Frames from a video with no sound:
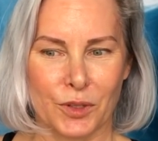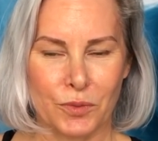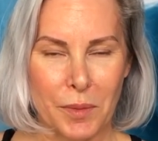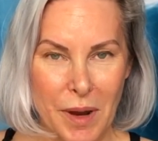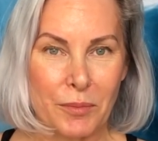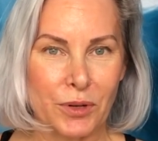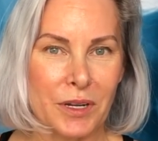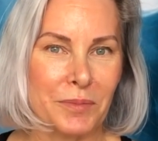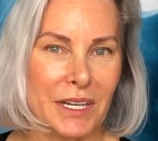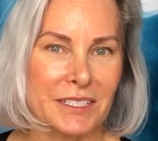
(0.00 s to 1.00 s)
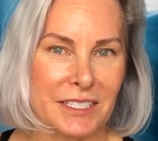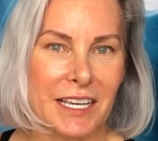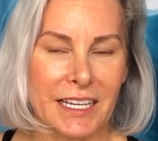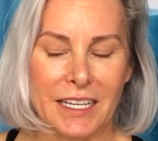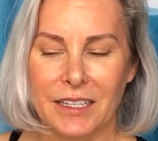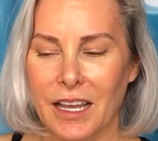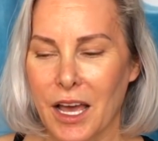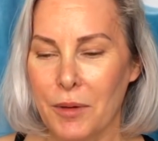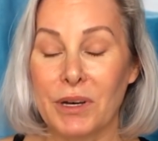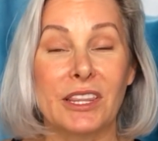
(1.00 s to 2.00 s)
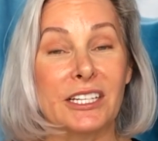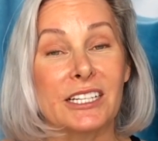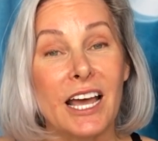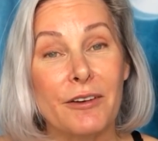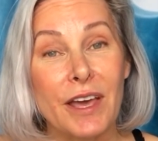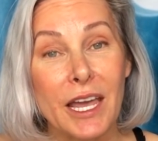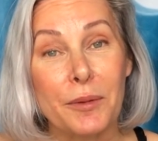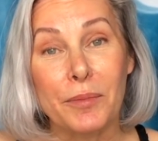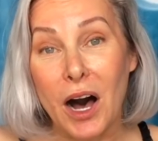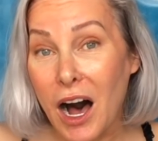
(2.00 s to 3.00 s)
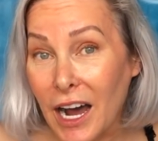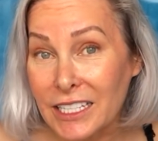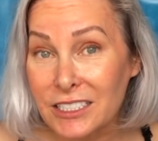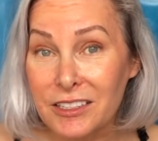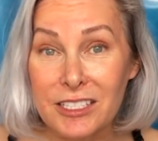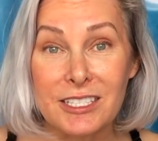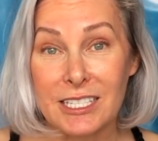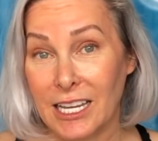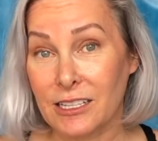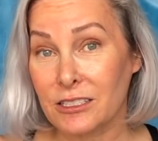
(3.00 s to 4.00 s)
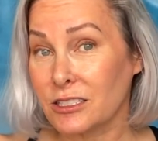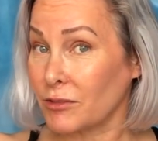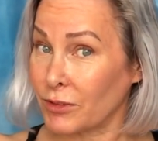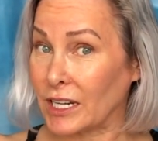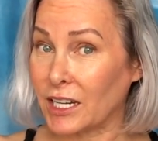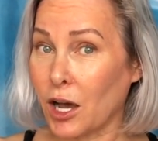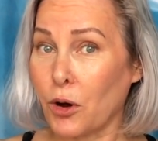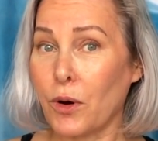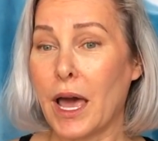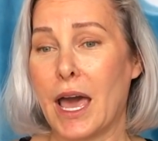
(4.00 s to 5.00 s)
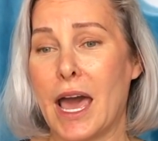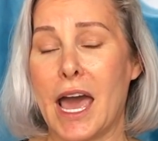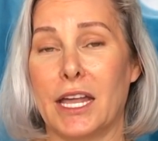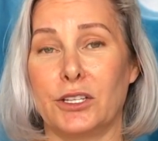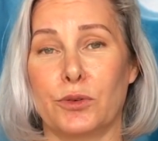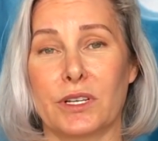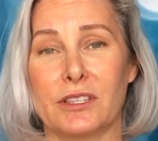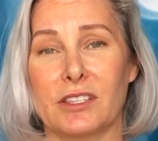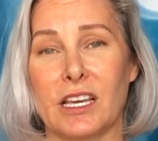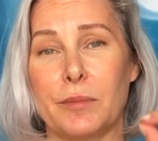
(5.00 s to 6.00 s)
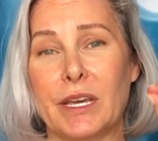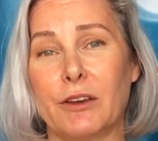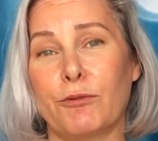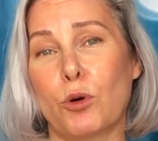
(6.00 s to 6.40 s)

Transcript: remember it by seeing it. But they did have a behind the scenes video, and you can see me